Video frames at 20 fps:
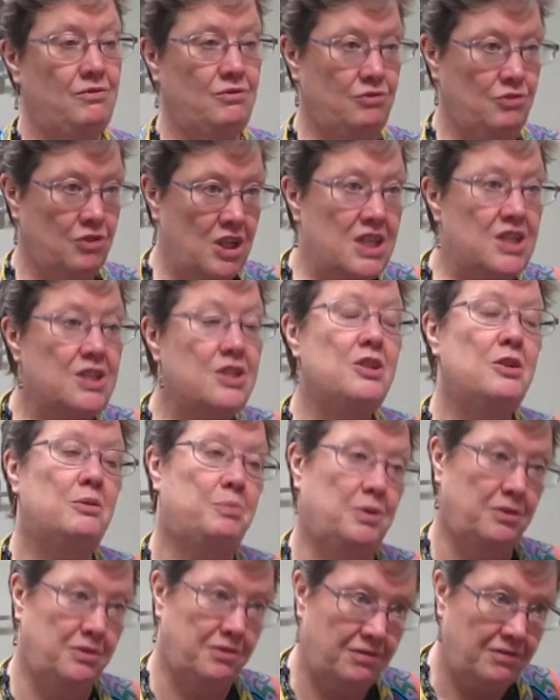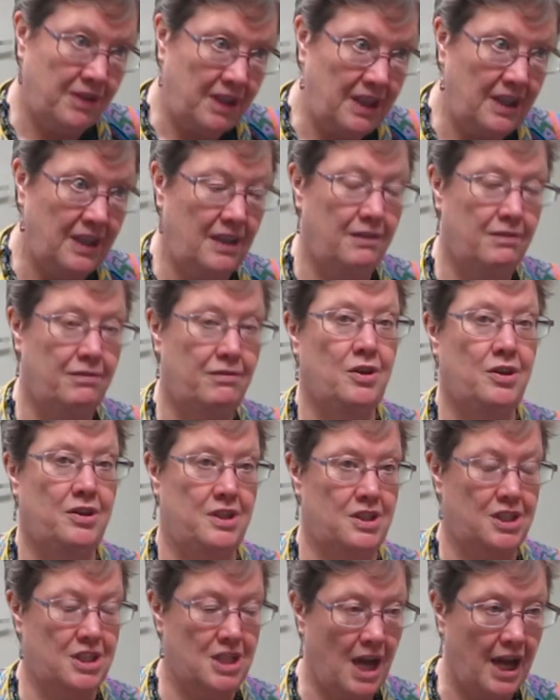reasonable fee for
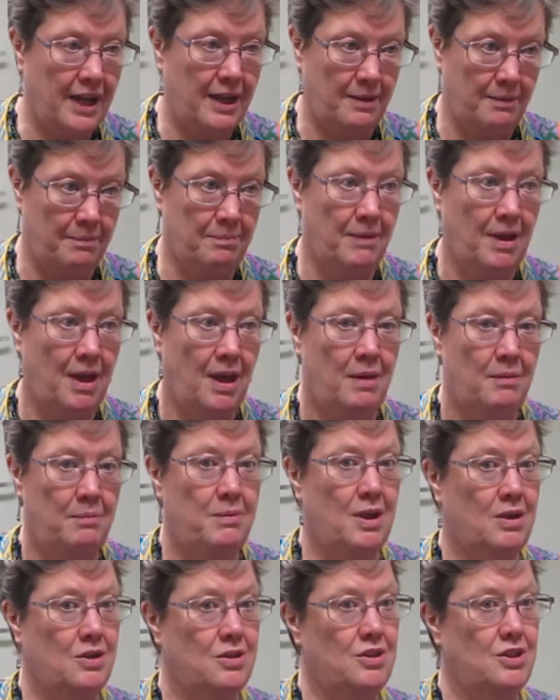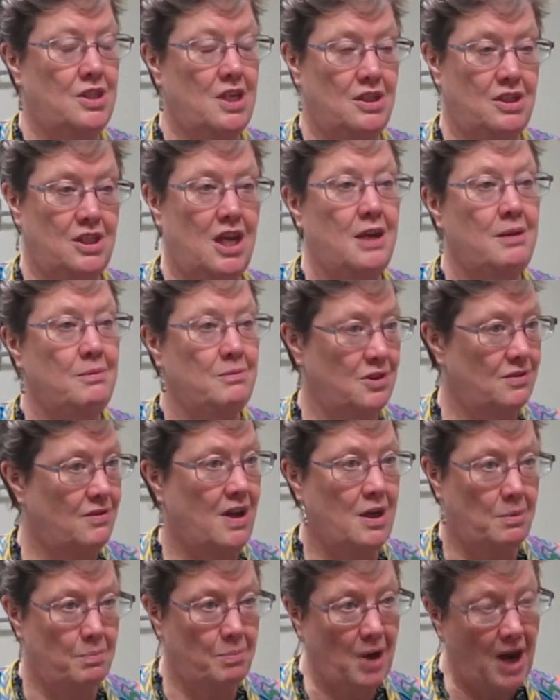their time, because their time is
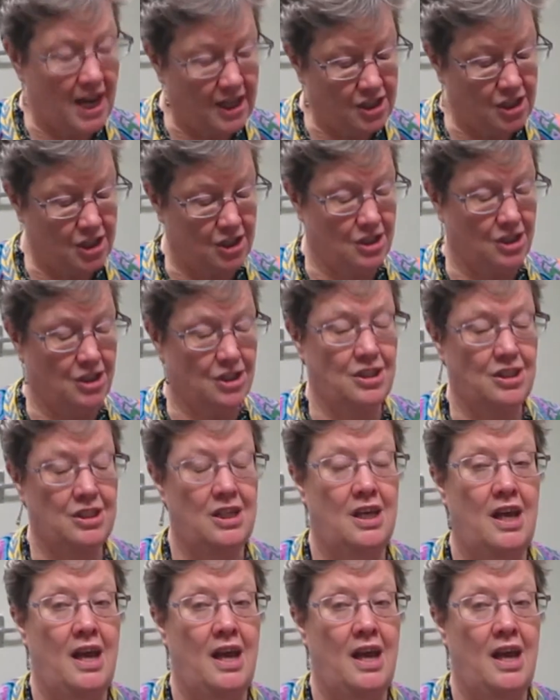very precious,